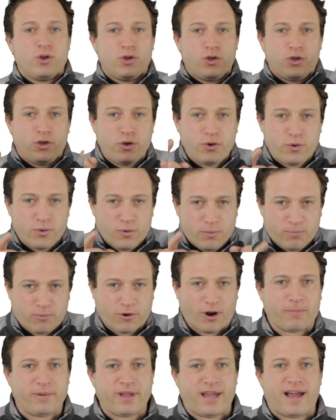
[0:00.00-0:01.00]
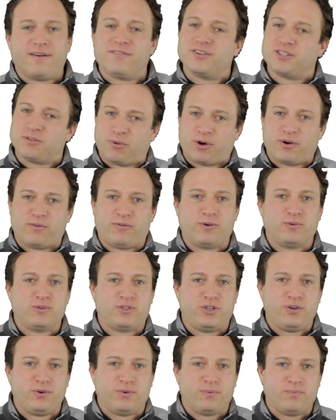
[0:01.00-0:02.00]
you probably have a
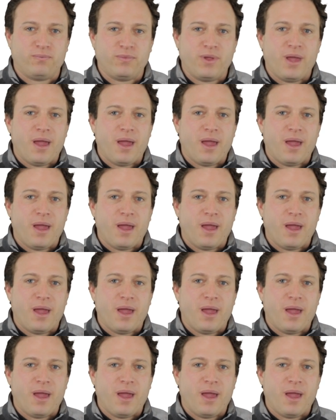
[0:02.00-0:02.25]
smartphone too.